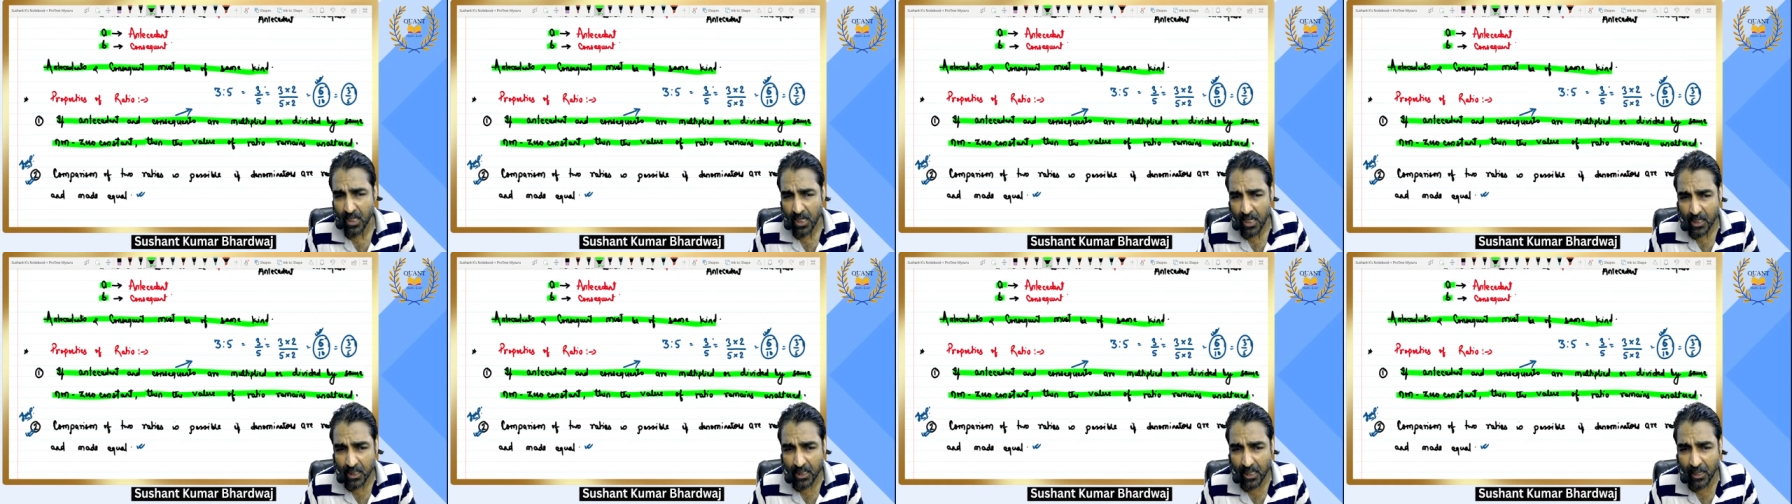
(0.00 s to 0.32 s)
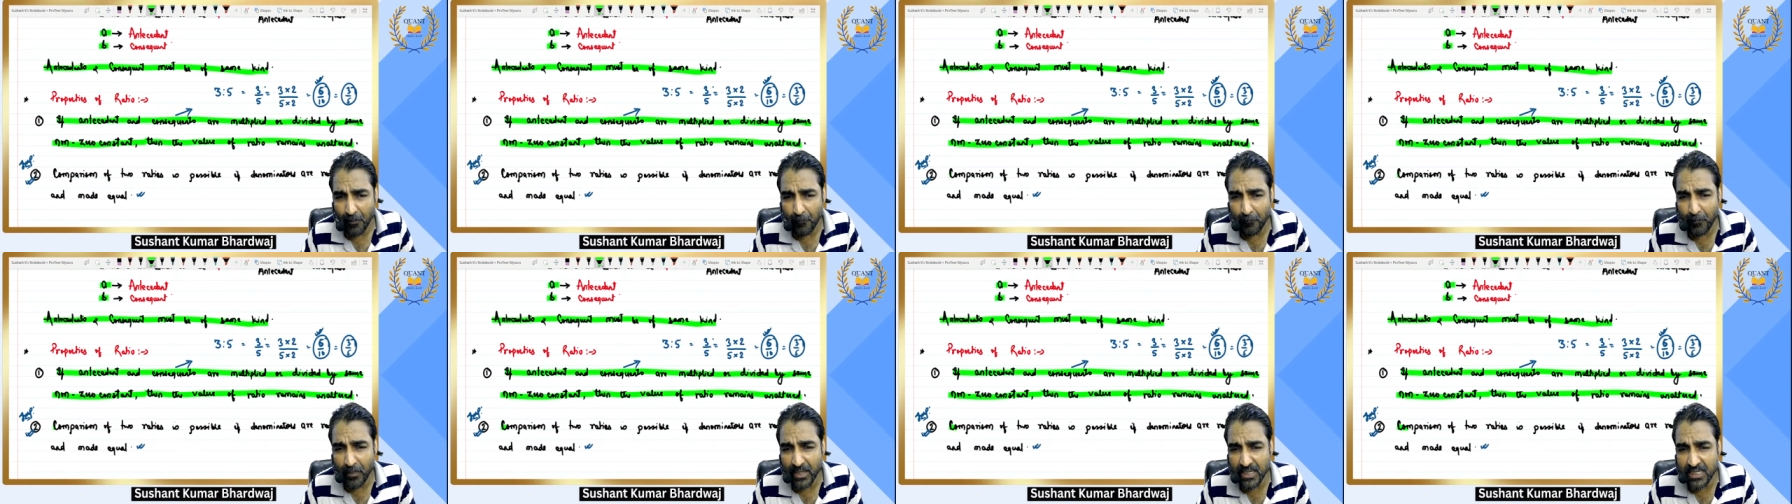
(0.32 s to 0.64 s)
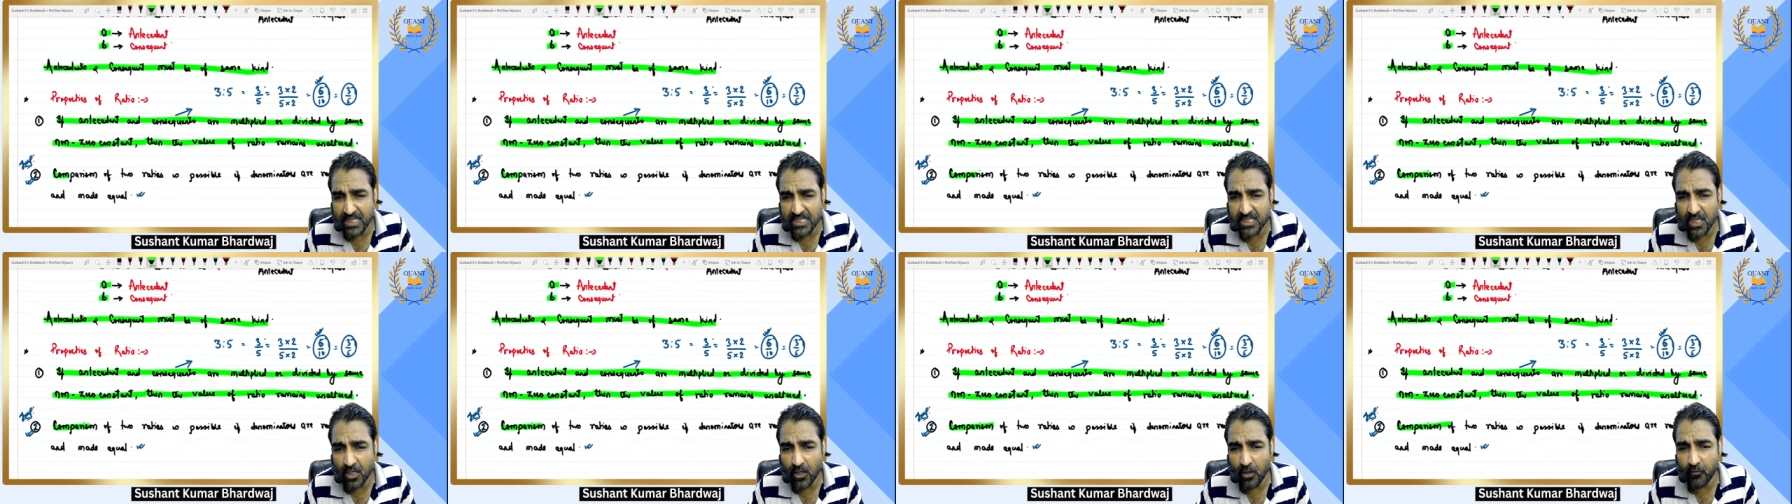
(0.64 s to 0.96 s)

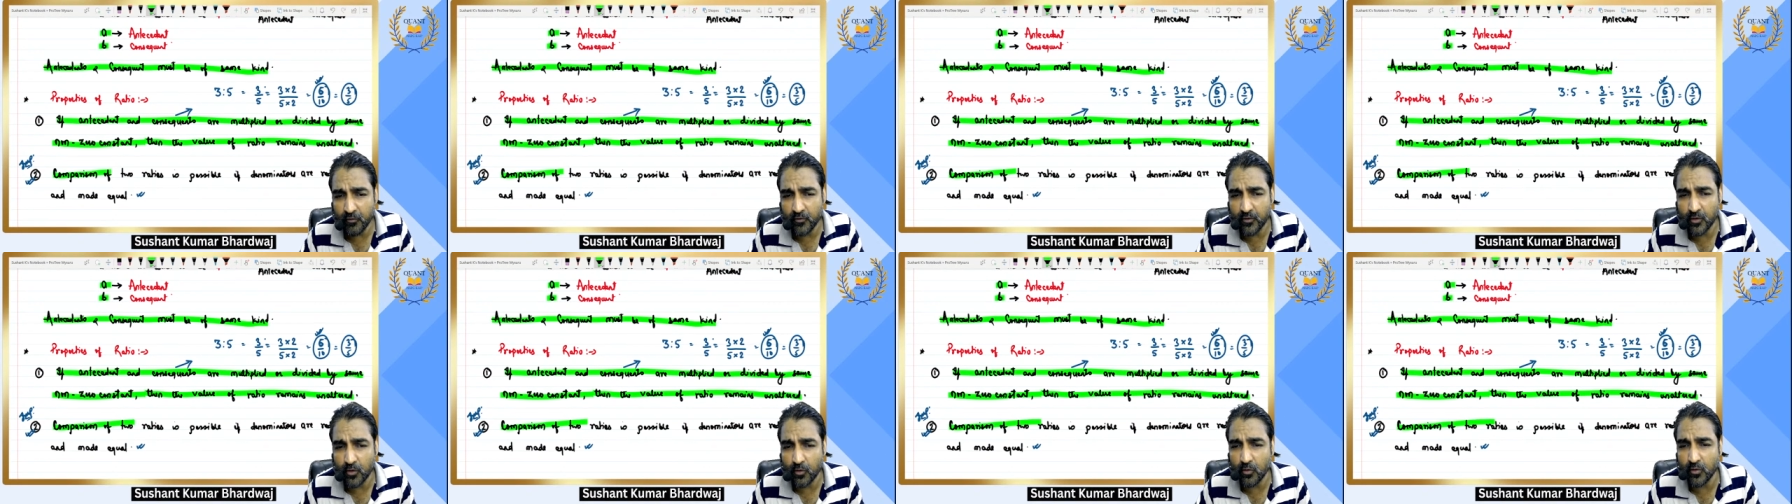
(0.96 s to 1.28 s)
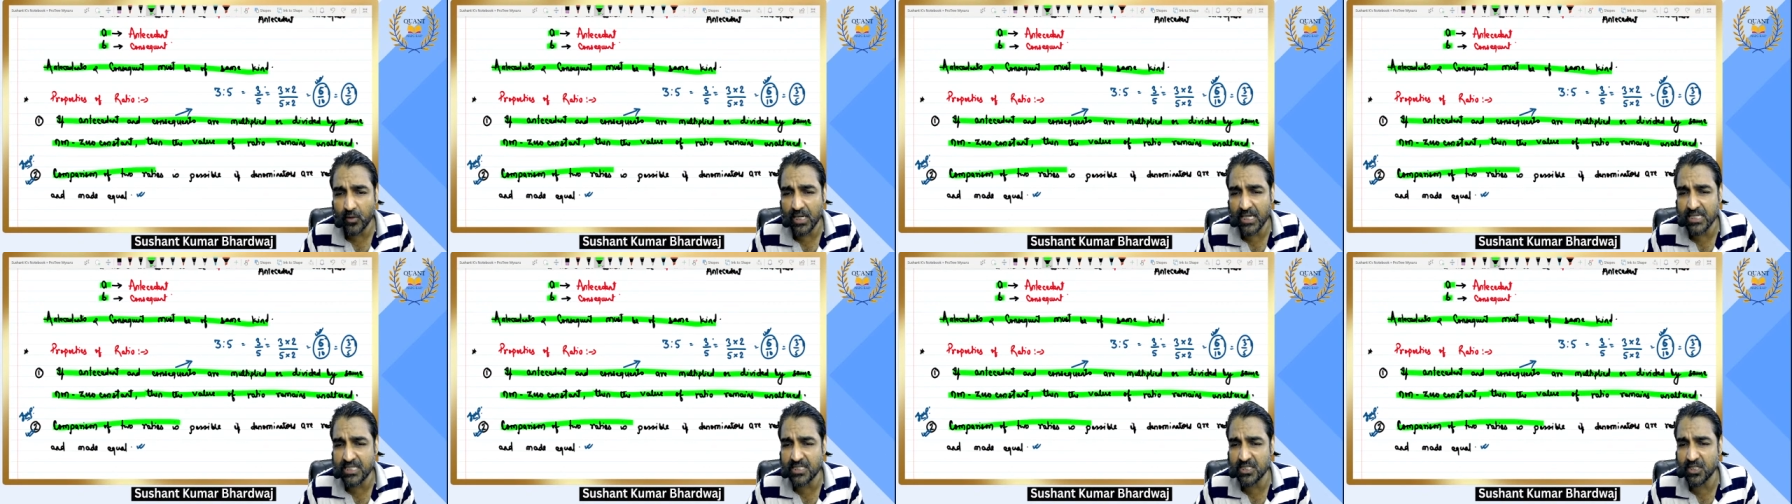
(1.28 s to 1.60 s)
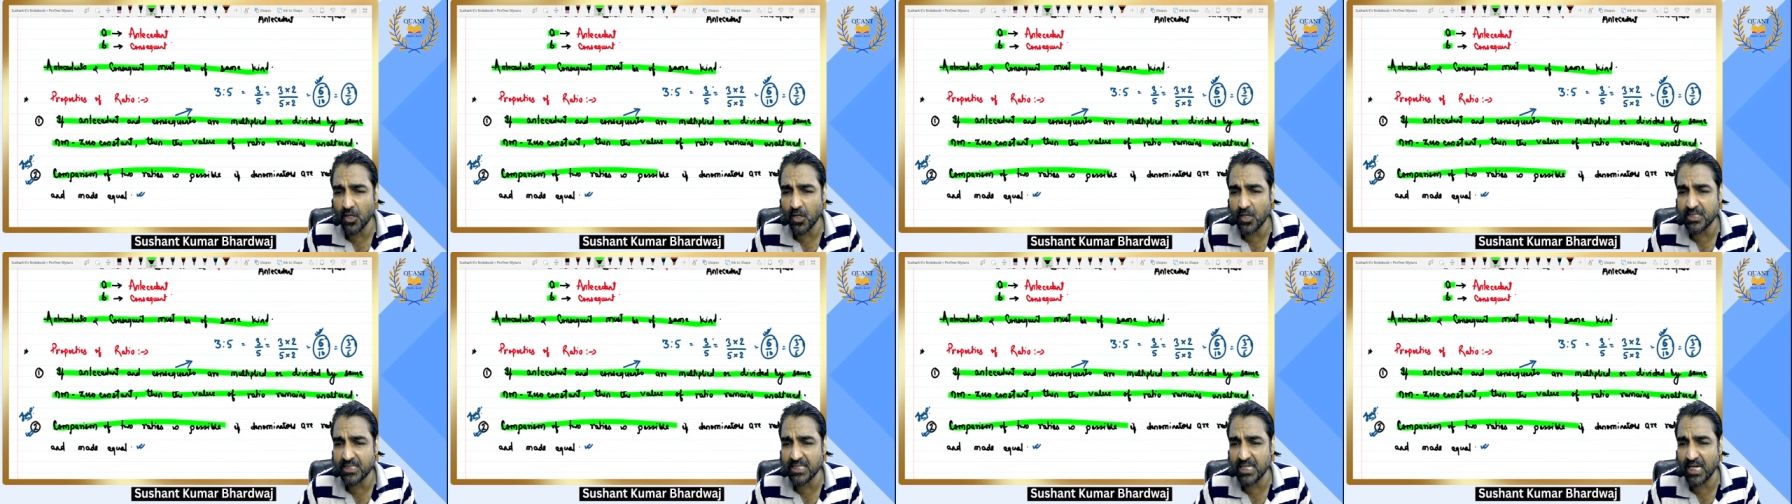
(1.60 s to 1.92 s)
comparison of two
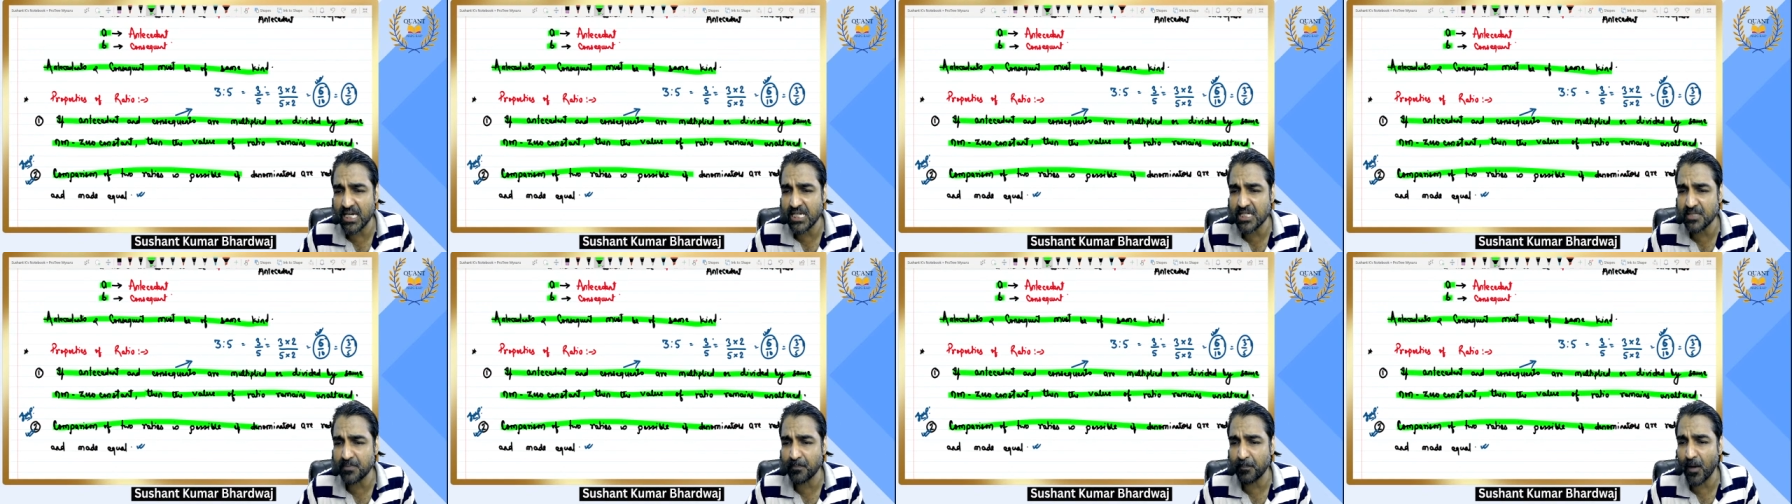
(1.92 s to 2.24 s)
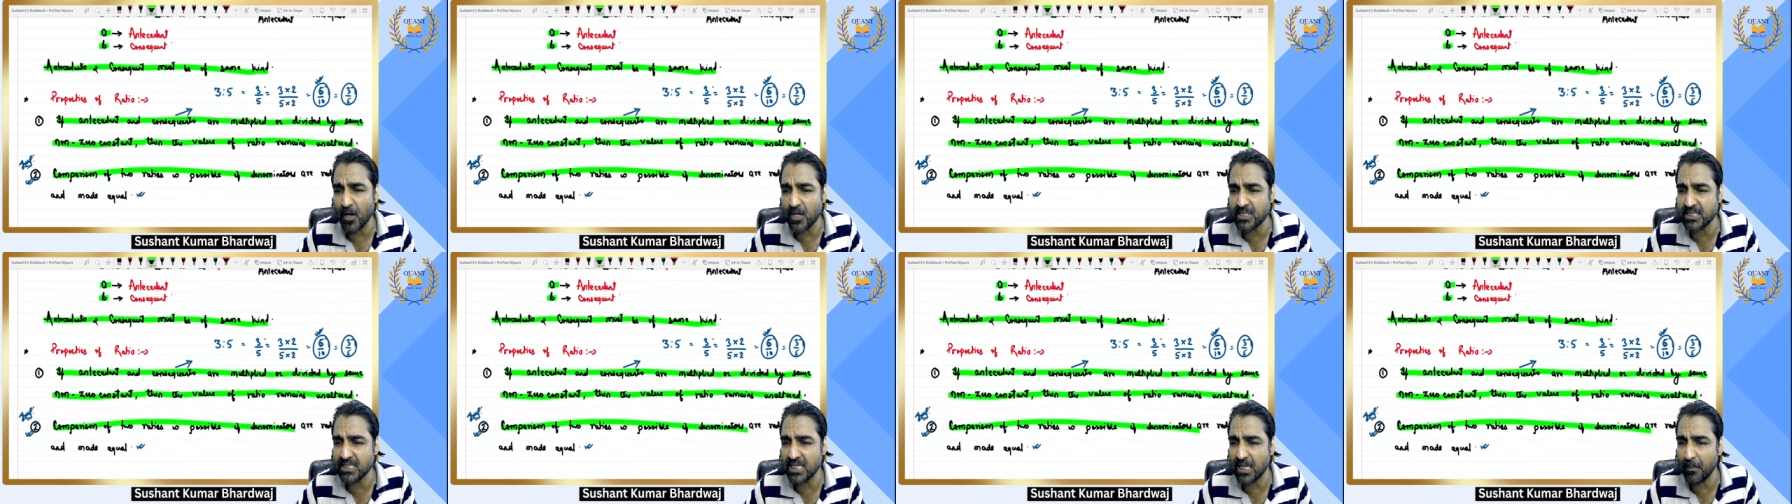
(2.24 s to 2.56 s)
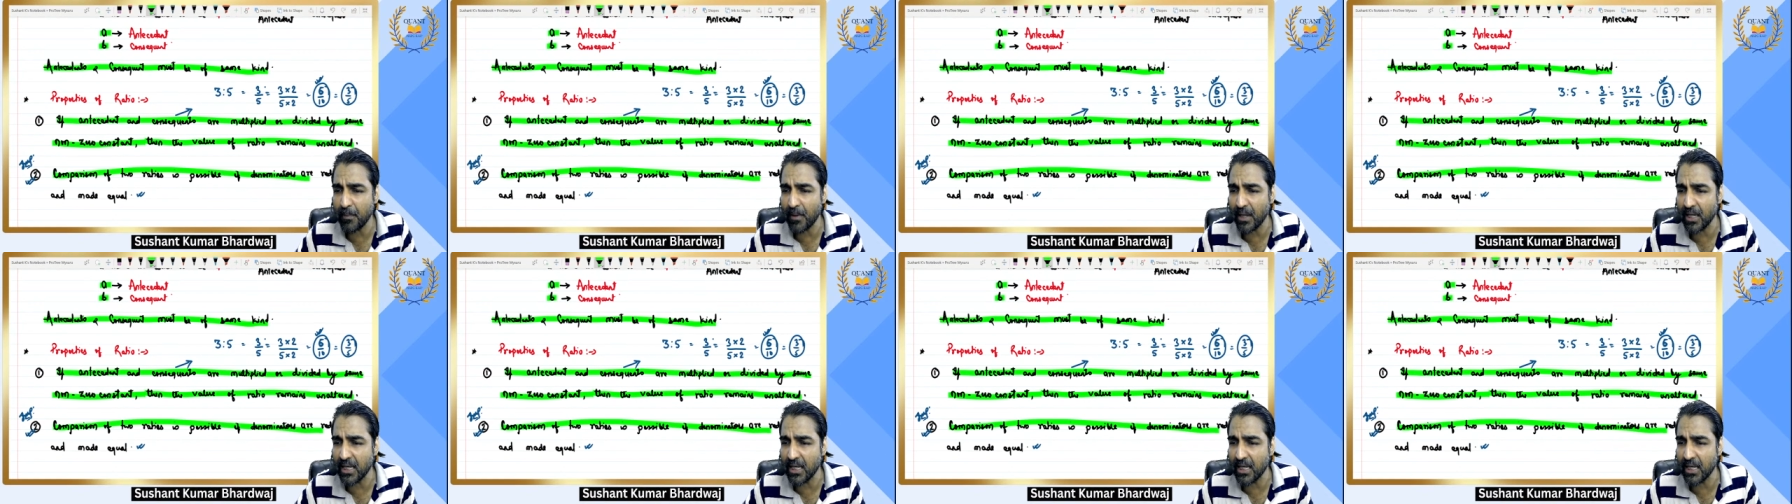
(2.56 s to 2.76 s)
ratios is possible